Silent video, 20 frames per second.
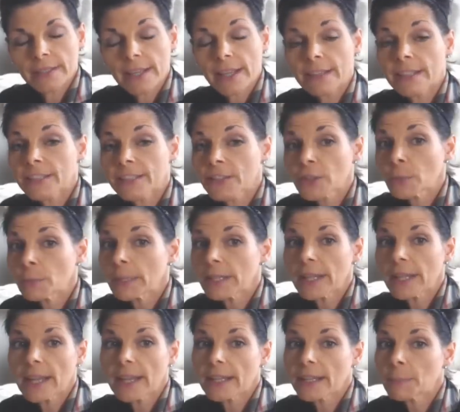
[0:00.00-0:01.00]
And this could be
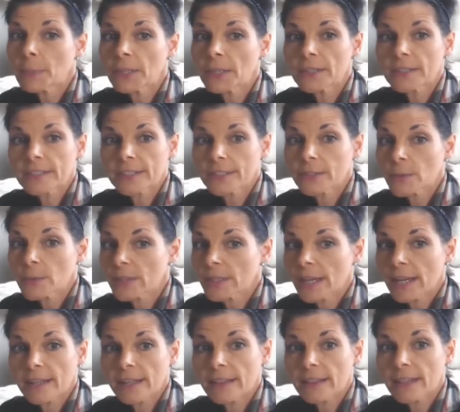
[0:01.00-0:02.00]
any person or
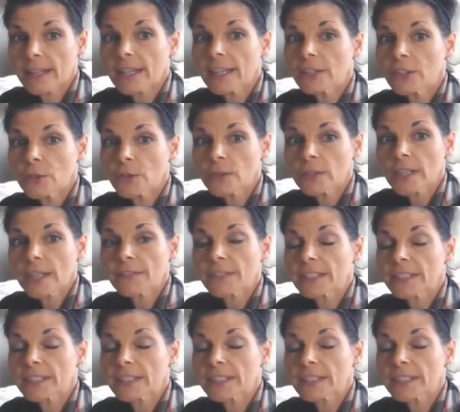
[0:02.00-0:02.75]
anything in your life.